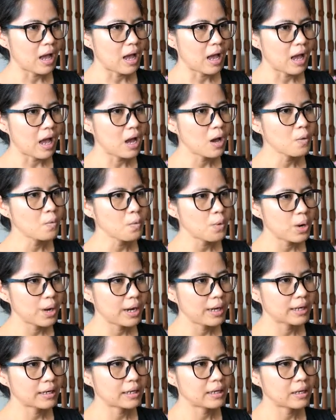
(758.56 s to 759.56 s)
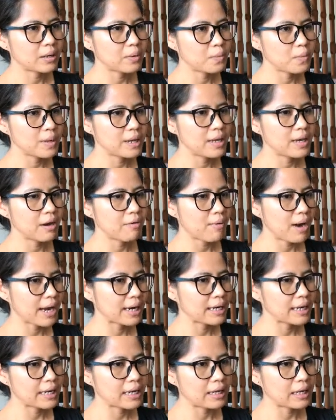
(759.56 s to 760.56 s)
our work, we are
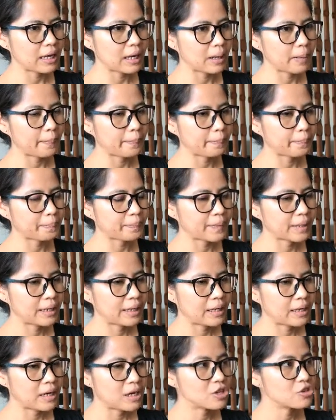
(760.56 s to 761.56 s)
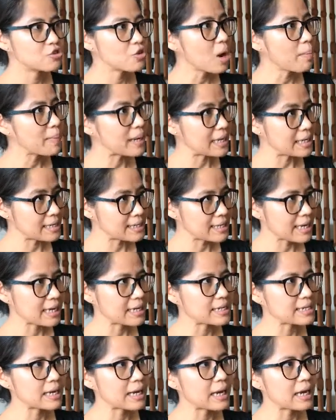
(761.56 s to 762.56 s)
running um, a drop-in
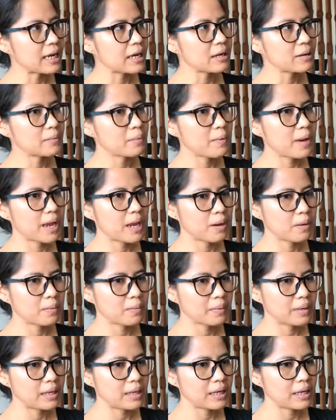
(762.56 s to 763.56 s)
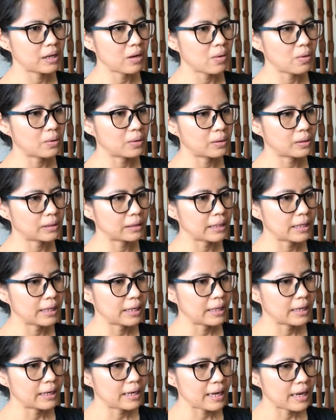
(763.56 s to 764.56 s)
center where we call
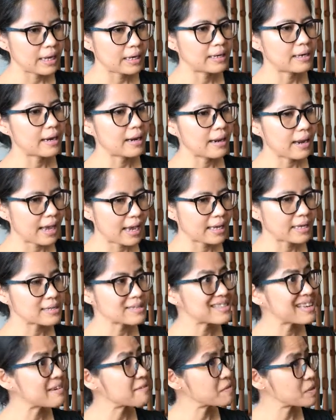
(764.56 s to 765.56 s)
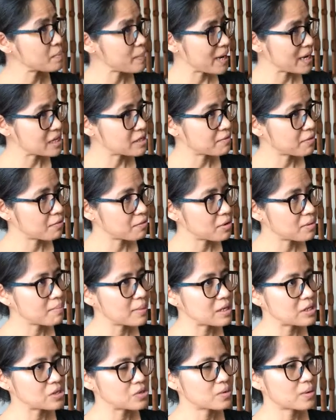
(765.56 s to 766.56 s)
it like a safe space for
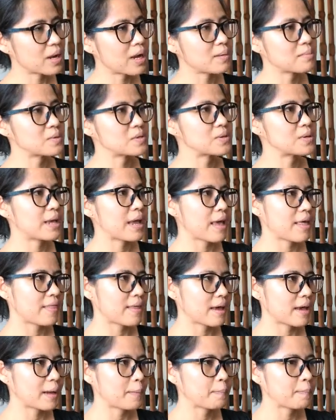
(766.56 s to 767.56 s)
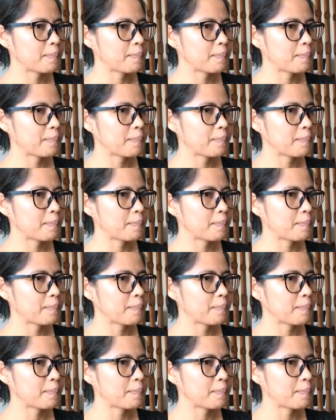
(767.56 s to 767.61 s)
women to come together.